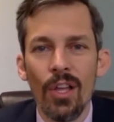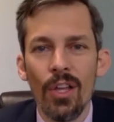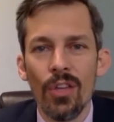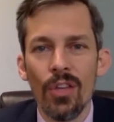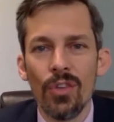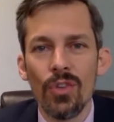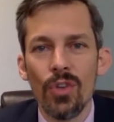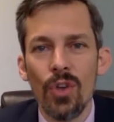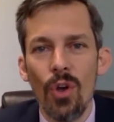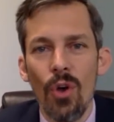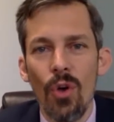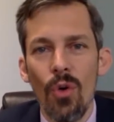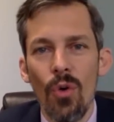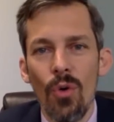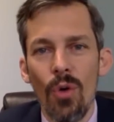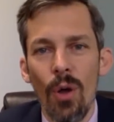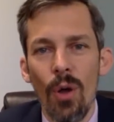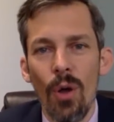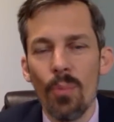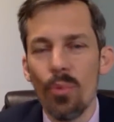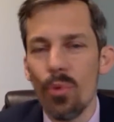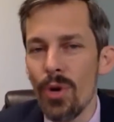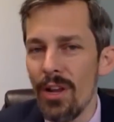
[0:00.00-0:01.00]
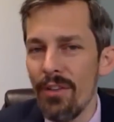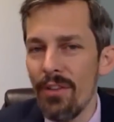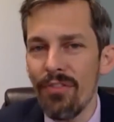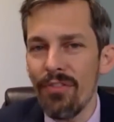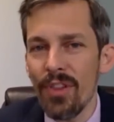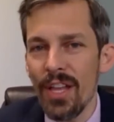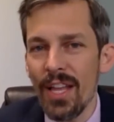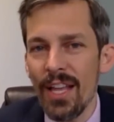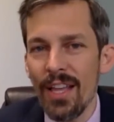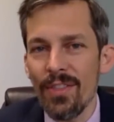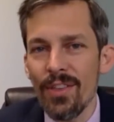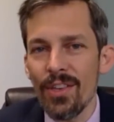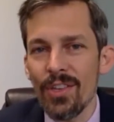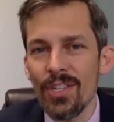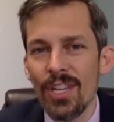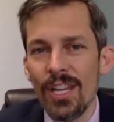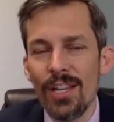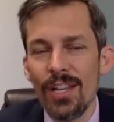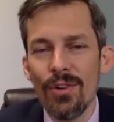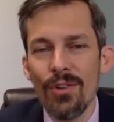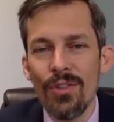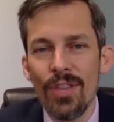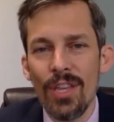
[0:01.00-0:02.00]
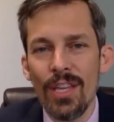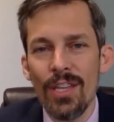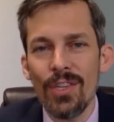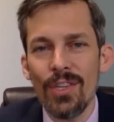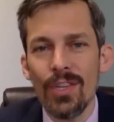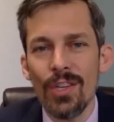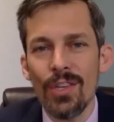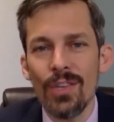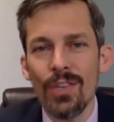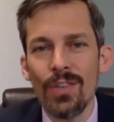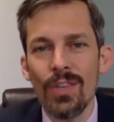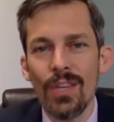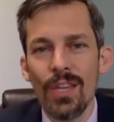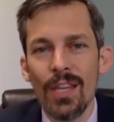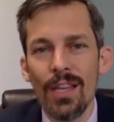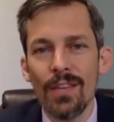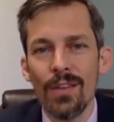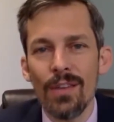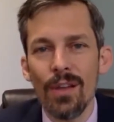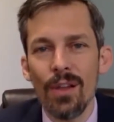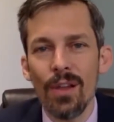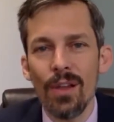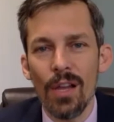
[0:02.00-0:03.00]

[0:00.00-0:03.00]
So, uh, briefly, the senior thesis is a,